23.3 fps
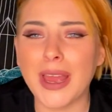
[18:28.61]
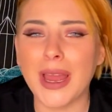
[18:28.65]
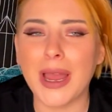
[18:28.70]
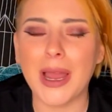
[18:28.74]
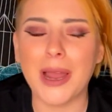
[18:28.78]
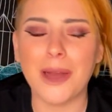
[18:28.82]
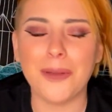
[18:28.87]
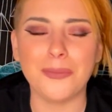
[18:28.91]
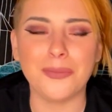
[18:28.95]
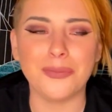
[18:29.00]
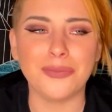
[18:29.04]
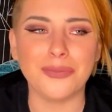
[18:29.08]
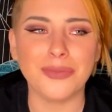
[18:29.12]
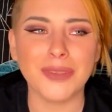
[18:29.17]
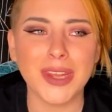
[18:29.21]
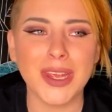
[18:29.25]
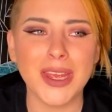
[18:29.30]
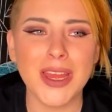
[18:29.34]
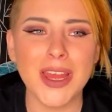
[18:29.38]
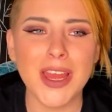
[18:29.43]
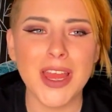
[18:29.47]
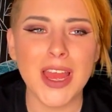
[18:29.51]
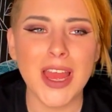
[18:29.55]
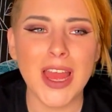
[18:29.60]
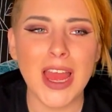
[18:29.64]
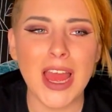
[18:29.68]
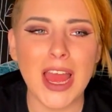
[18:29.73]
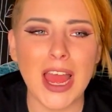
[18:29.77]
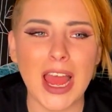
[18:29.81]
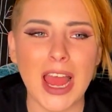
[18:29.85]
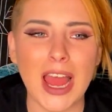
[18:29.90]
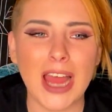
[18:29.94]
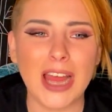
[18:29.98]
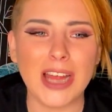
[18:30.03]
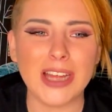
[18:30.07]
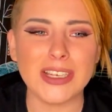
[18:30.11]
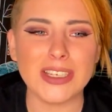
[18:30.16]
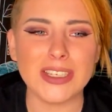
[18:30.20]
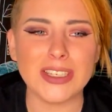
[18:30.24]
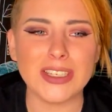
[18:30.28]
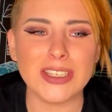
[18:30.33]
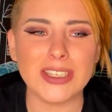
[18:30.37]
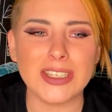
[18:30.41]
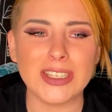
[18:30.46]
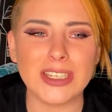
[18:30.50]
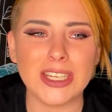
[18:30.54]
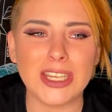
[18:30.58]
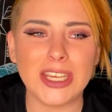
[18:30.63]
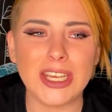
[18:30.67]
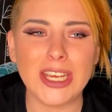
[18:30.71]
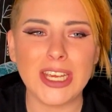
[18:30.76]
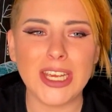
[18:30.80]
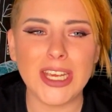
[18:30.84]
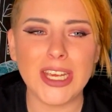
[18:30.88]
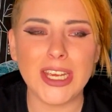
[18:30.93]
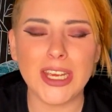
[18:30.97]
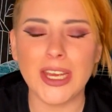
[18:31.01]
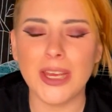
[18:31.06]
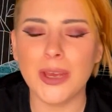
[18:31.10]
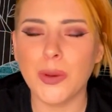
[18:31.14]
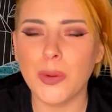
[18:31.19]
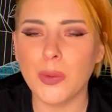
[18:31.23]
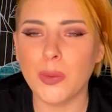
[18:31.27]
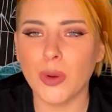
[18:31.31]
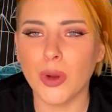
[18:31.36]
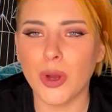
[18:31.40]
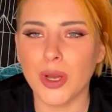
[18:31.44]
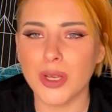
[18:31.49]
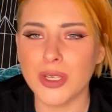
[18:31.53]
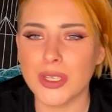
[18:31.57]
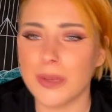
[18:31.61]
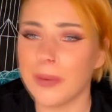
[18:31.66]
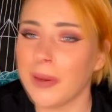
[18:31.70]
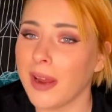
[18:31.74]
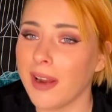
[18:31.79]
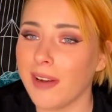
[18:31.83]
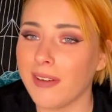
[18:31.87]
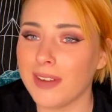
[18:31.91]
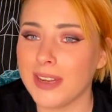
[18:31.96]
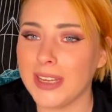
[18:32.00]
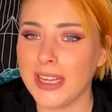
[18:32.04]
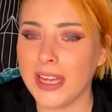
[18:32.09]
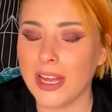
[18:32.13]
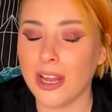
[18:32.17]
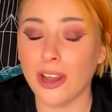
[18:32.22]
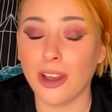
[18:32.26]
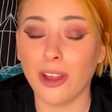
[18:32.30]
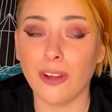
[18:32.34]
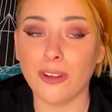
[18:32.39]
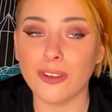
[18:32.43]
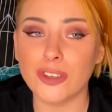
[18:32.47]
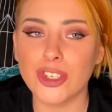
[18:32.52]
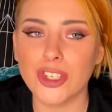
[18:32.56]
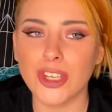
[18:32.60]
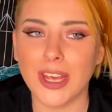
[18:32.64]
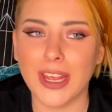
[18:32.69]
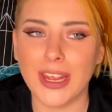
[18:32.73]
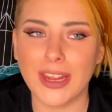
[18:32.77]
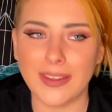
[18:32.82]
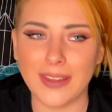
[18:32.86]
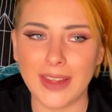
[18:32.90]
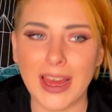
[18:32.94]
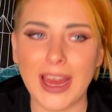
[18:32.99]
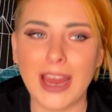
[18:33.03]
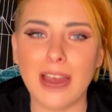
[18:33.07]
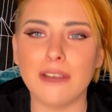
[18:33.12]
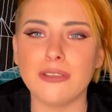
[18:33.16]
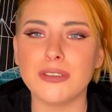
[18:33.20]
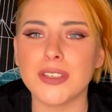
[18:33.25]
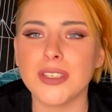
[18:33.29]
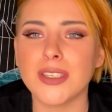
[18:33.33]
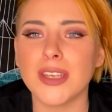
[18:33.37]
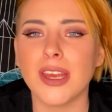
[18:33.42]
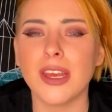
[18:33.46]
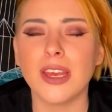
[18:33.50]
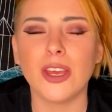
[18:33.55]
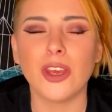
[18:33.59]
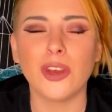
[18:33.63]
And he was apparently a lodger in the house.